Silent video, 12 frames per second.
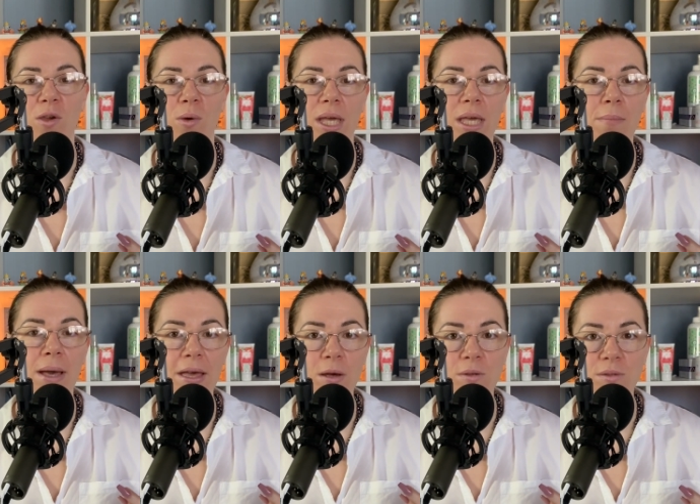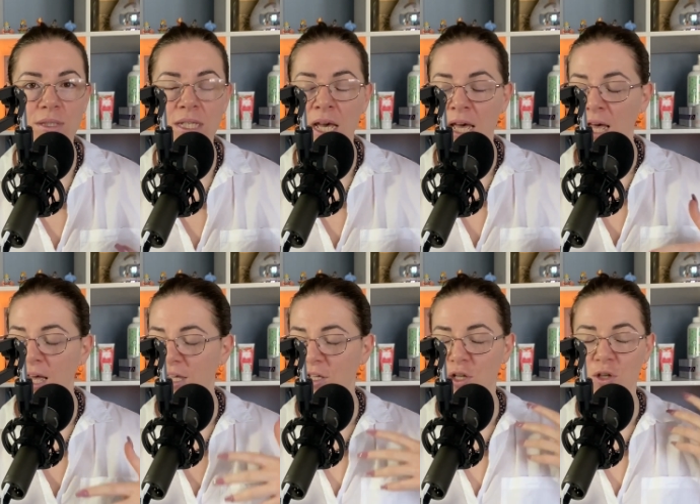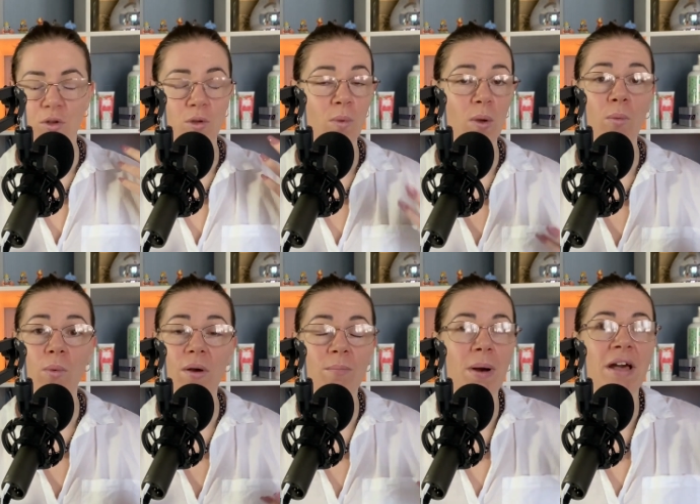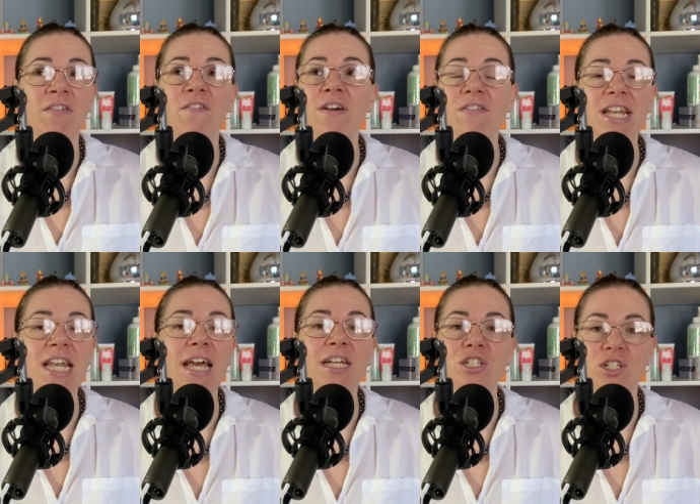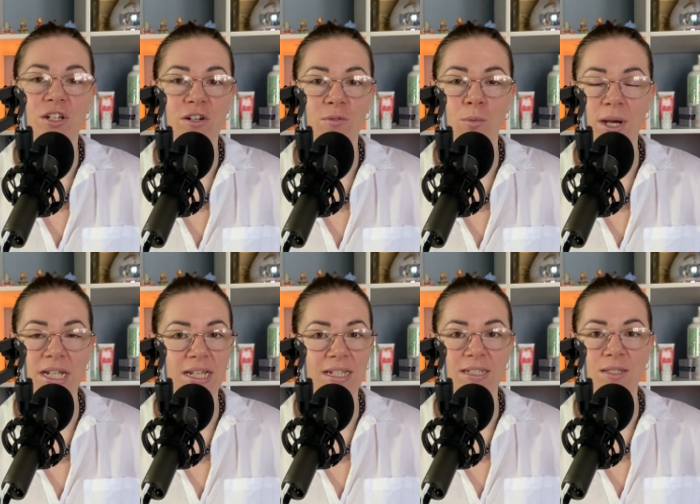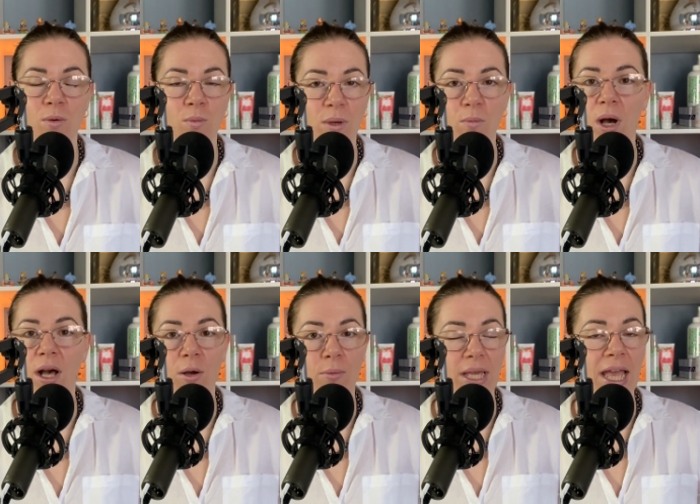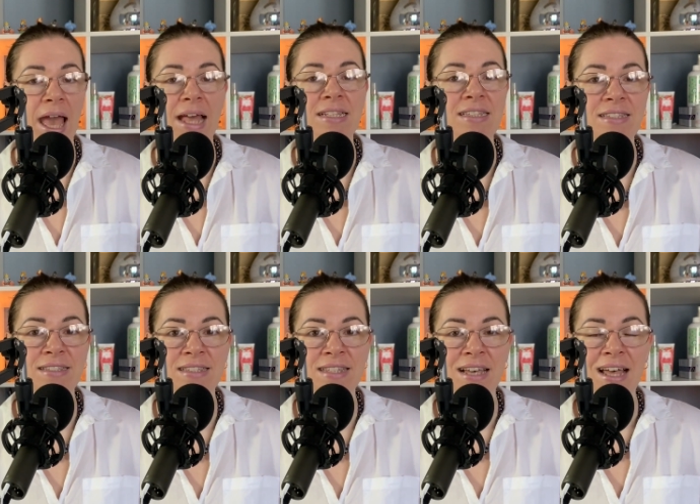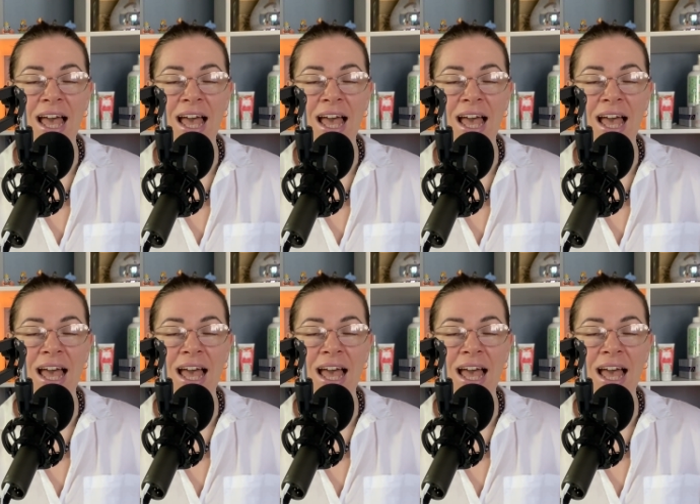your emails. You know, we, by the very nature of weddings, we work weekends,